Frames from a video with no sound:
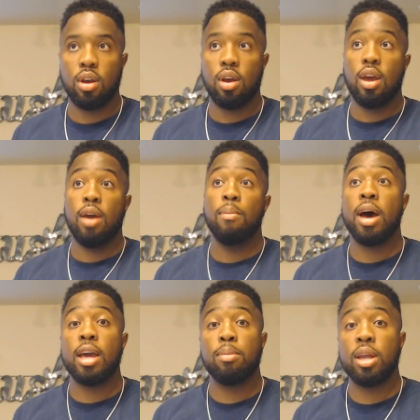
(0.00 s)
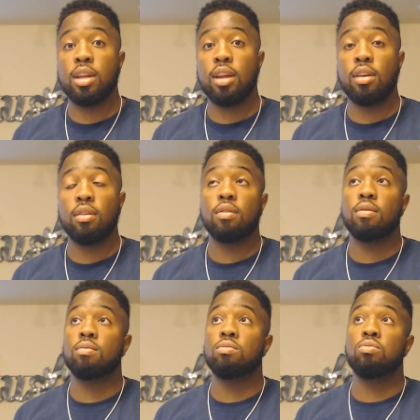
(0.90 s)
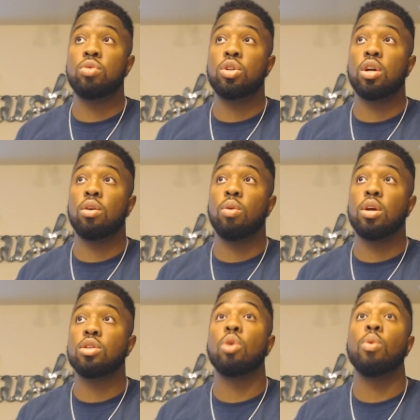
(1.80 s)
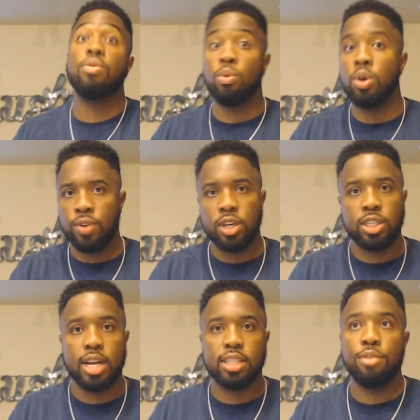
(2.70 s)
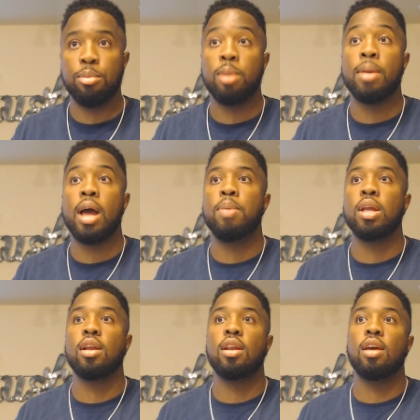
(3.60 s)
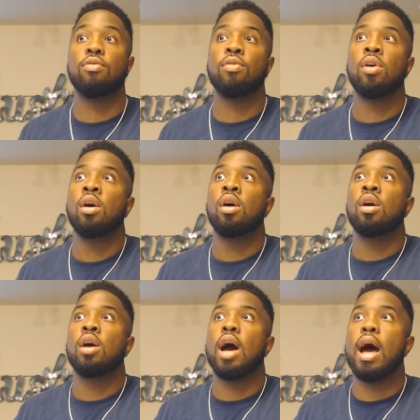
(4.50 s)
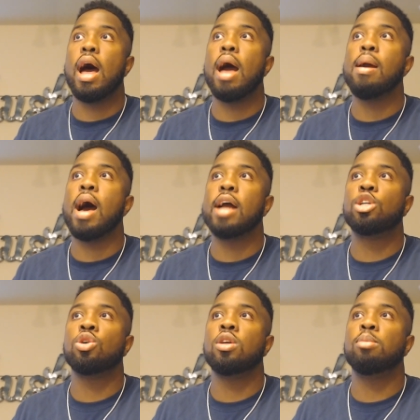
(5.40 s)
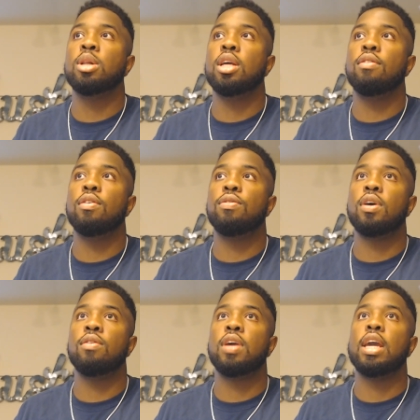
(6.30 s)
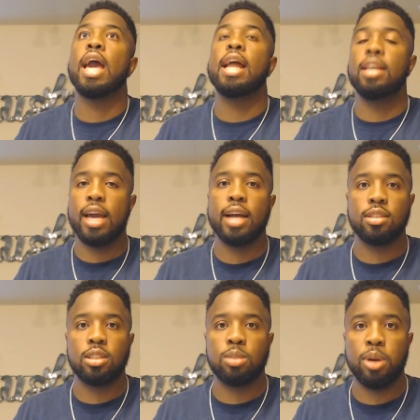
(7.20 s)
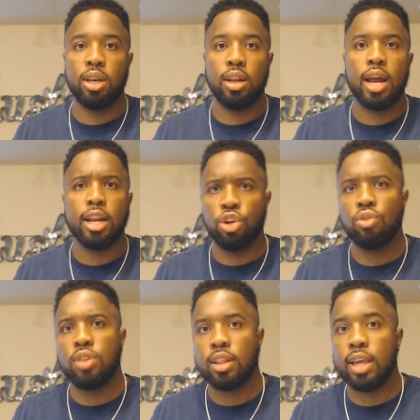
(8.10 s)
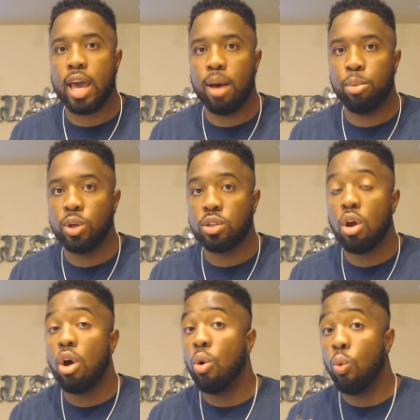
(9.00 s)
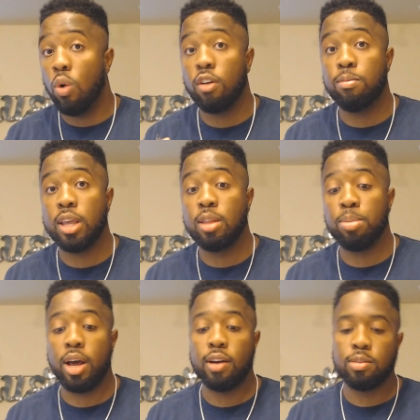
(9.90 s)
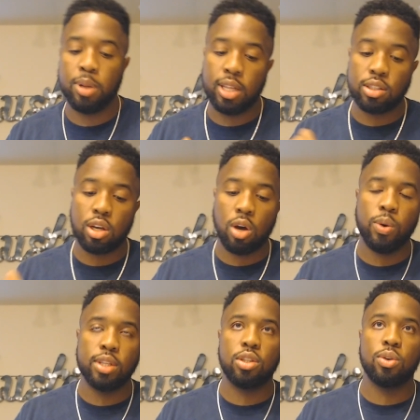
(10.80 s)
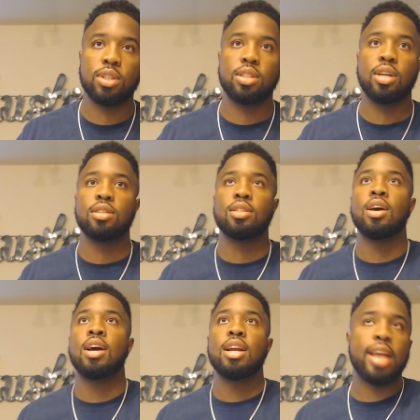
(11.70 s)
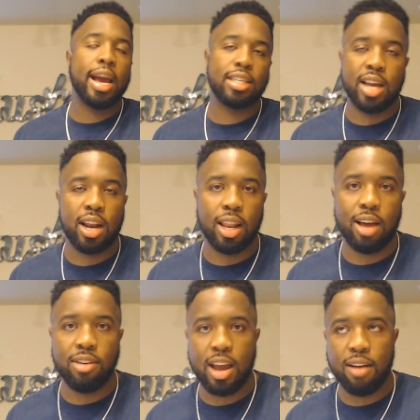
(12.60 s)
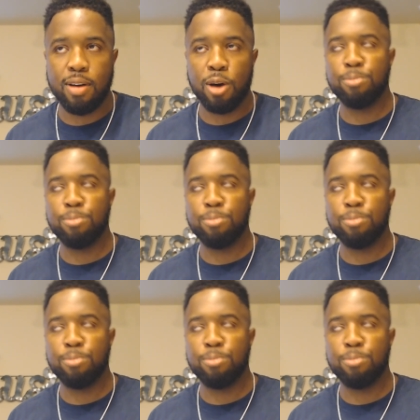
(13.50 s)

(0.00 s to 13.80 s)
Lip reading: In my opinion, you know, and so we finished 9-7, but in my opinion, if I truly believe if he hadn't gotten suspended, I do think the Cowboys would have made the playoffs. But let's go into it since Dak's not allowed to have help.